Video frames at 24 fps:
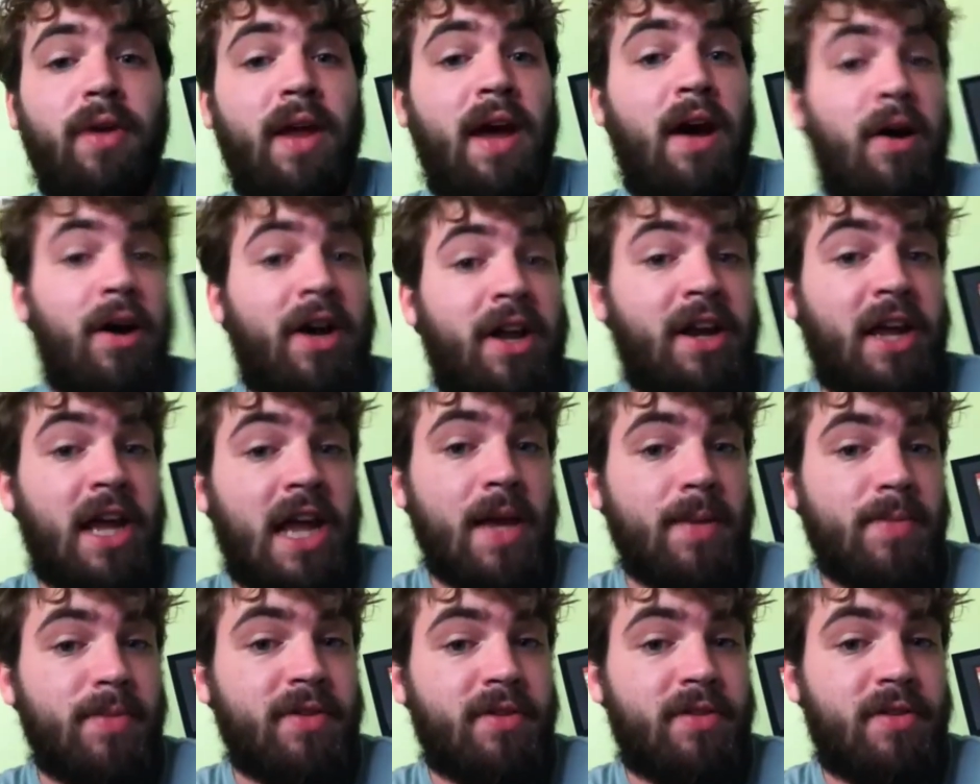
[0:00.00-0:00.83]
Now, I'm going to
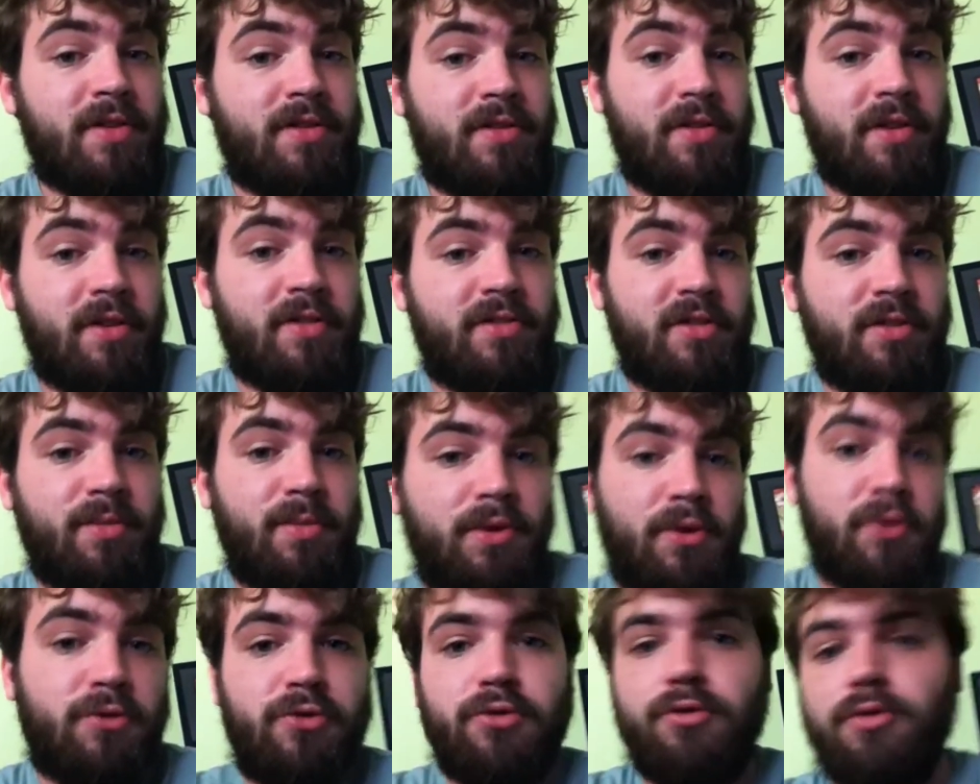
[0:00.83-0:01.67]
keep this as system
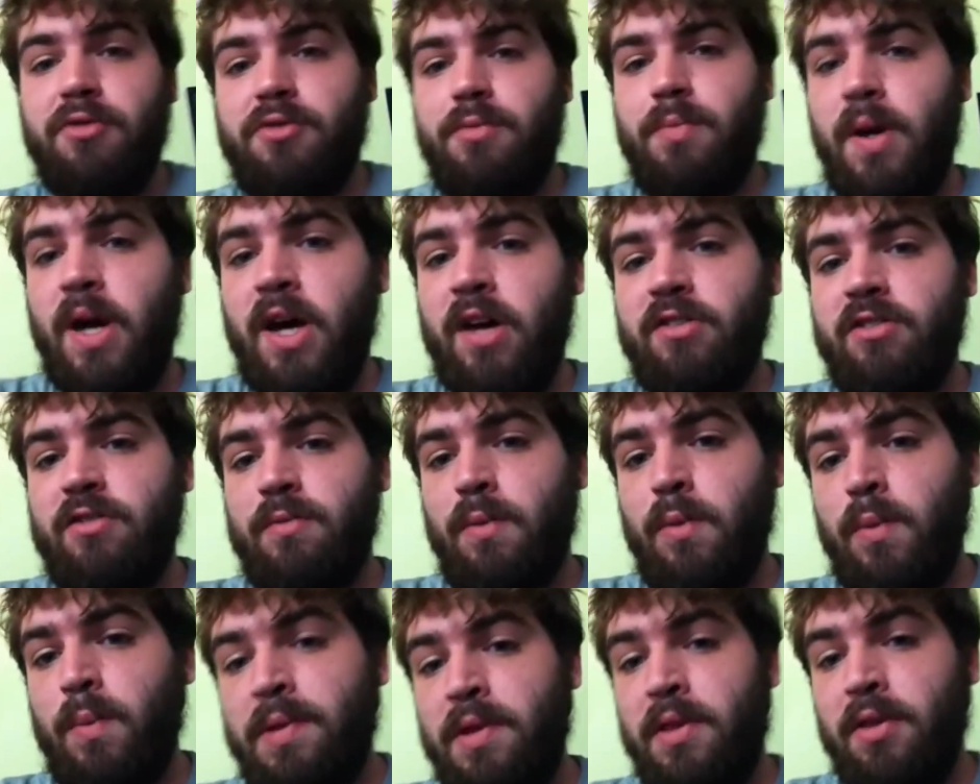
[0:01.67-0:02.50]
neutral as
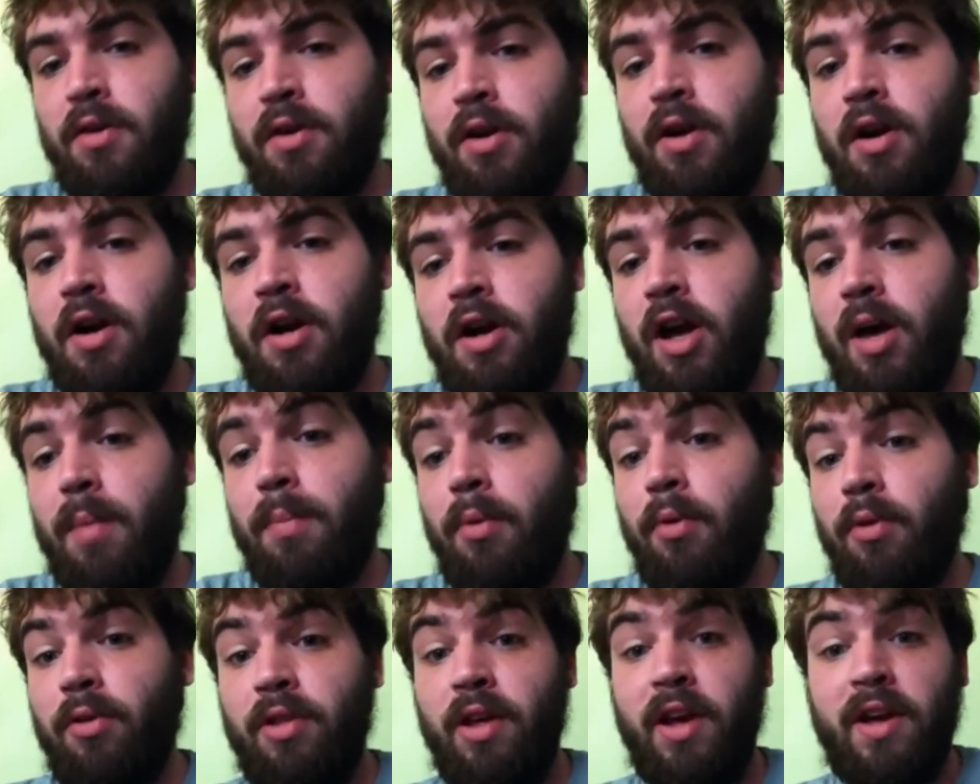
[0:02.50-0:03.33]
possible, but there are a
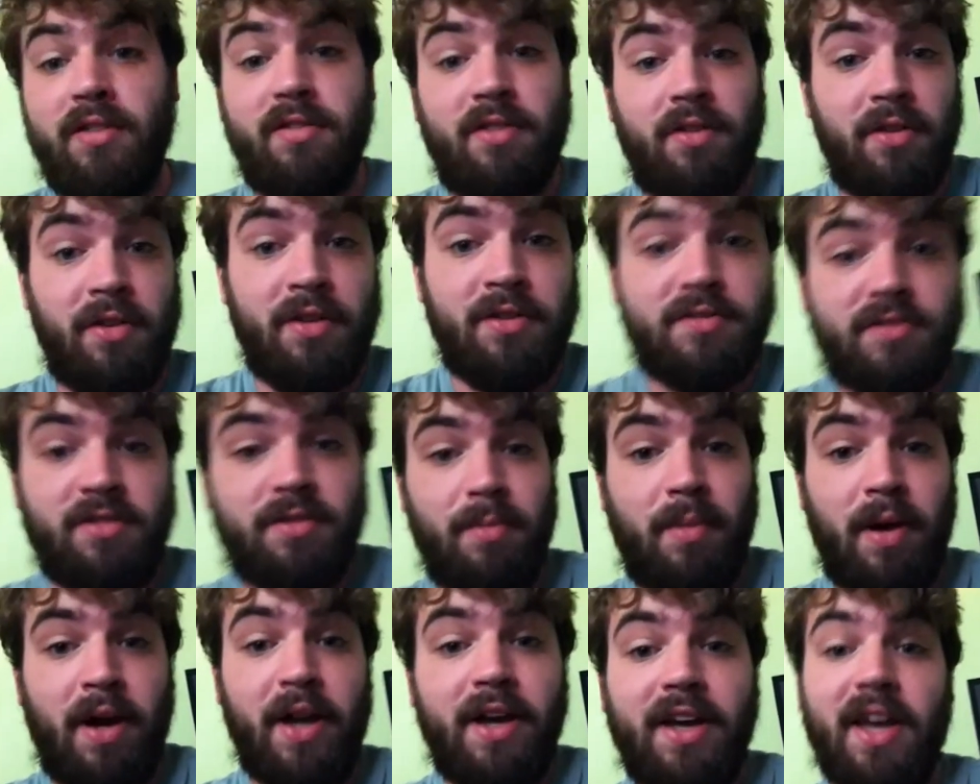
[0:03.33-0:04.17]
couple things, at least
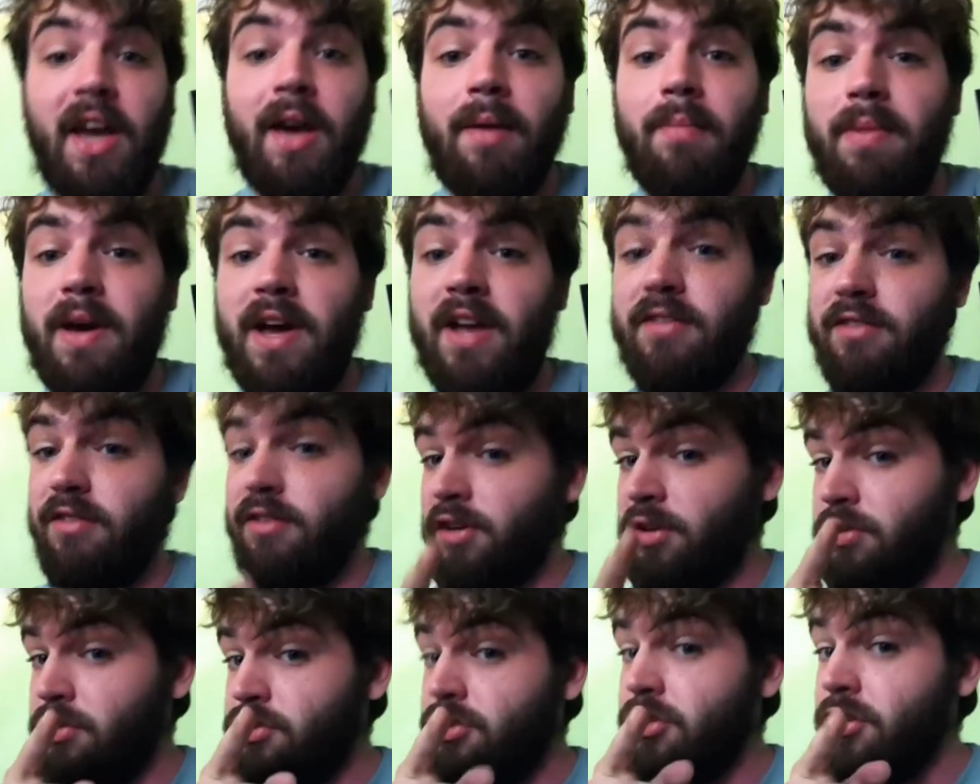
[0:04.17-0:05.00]
in my campaigns,
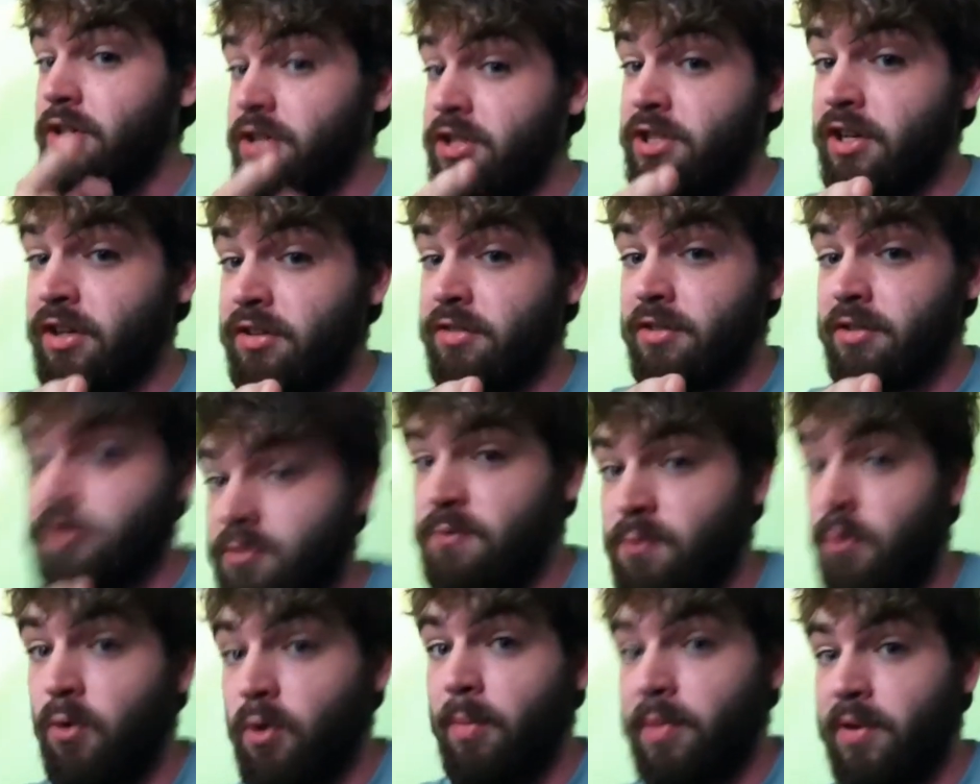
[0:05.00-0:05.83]
and you should adjust
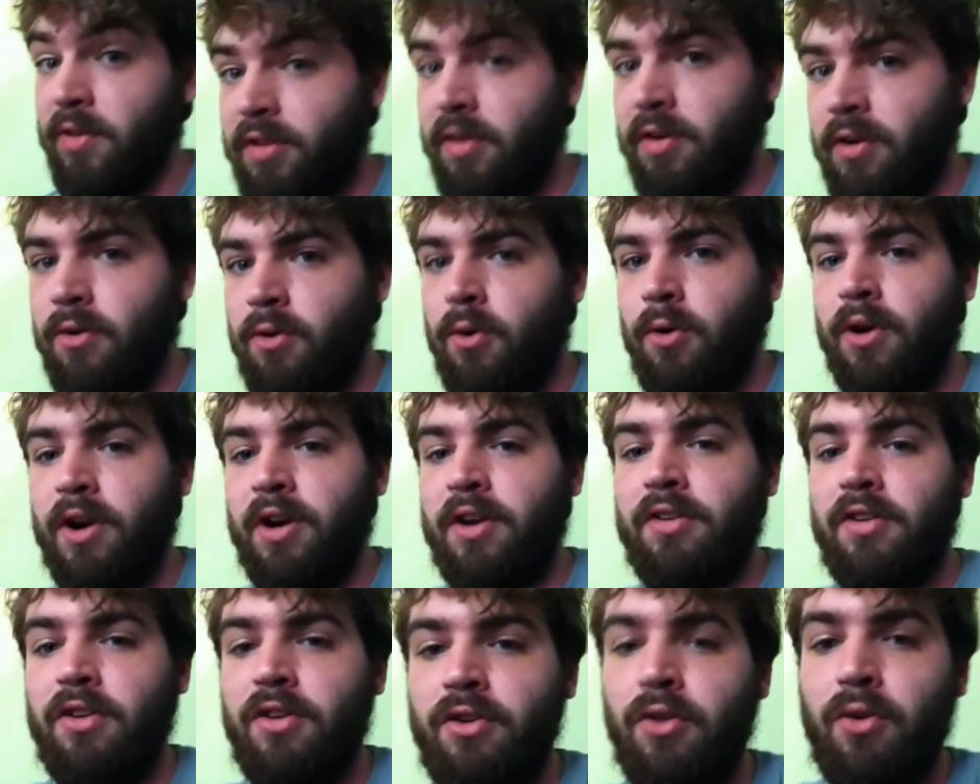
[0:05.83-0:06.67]
this formula
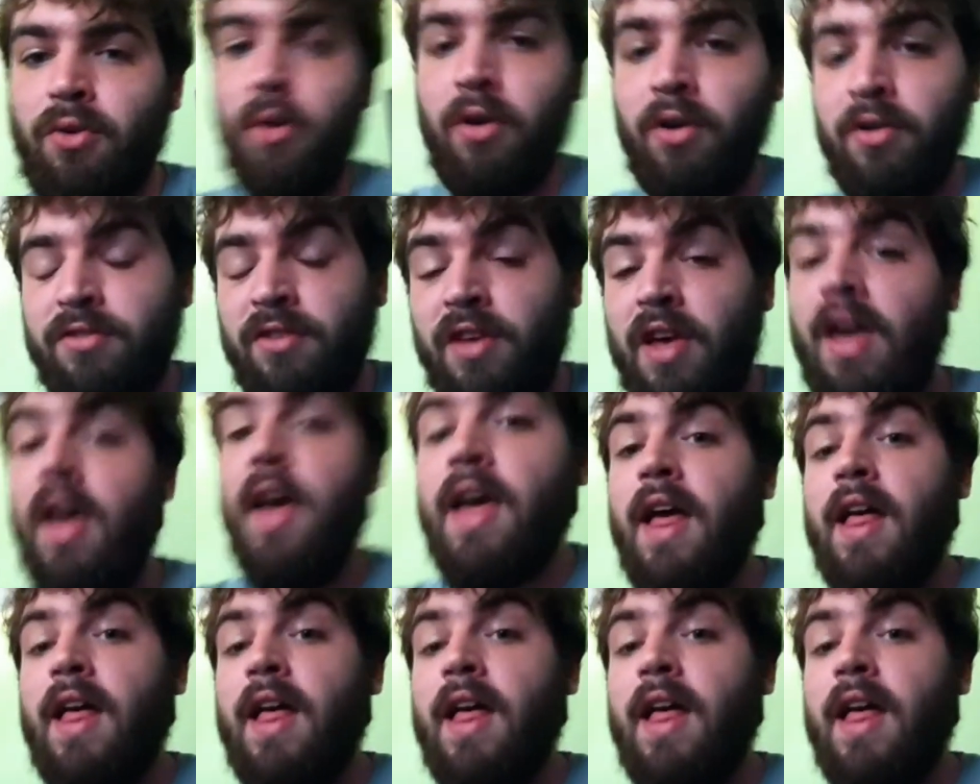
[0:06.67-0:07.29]
according to yours,